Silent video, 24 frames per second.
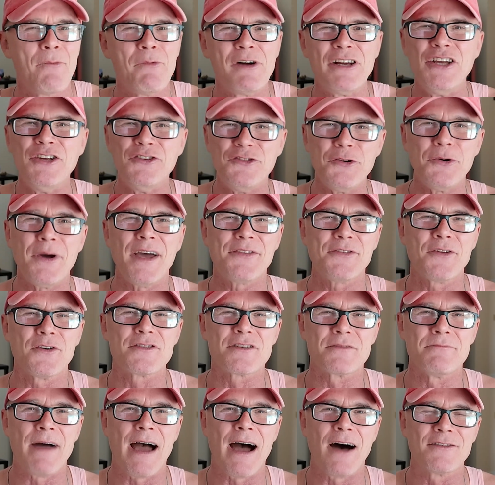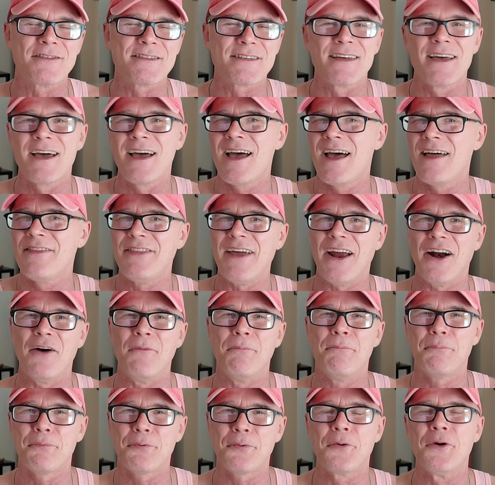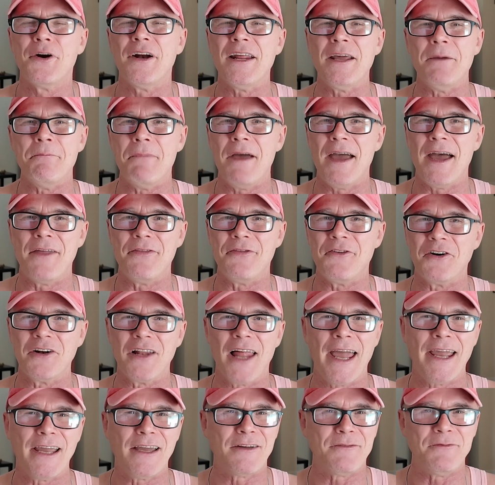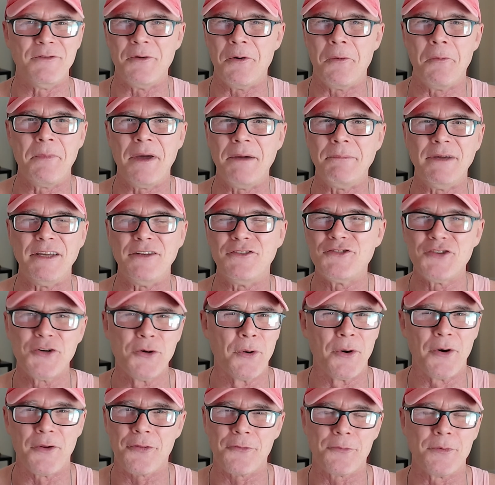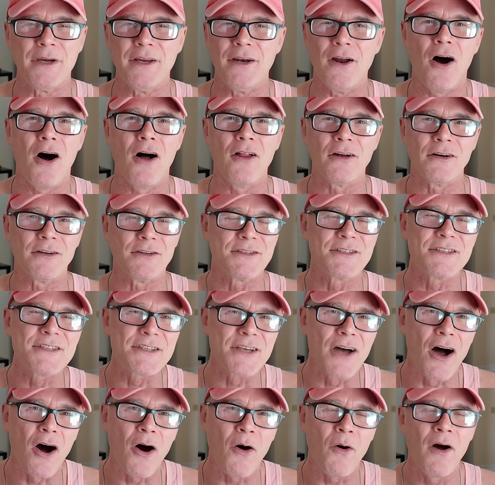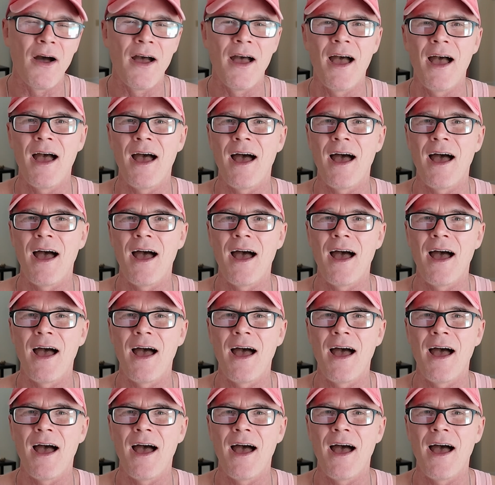And when you do hit those amounts, they're pretty mid. They're maybe $2 or $3. So